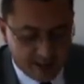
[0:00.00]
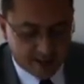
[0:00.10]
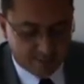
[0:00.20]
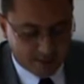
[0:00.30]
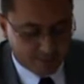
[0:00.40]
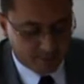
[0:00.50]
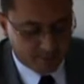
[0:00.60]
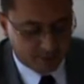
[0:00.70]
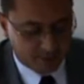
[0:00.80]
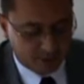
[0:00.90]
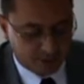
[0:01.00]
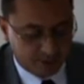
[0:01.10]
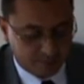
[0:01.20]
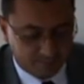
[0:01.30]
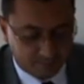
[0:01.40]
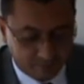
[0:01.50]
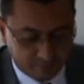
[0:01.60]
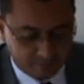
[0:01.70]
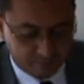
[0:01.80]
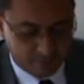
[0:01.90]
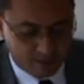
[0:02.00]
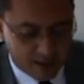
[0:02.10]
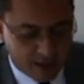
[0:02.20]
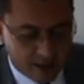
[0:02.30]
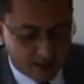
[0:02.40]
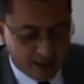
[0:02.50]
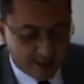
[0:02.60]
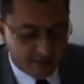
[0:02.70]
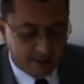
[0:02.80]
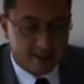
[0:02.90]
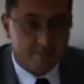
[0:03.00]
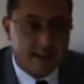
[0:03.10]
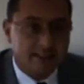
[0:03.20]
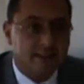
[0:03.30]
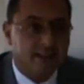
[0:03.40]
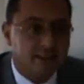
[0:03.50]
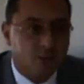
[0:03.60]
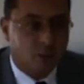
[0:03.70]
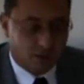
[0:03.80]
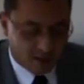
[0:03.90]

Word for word: any paper money producer namely the capacity to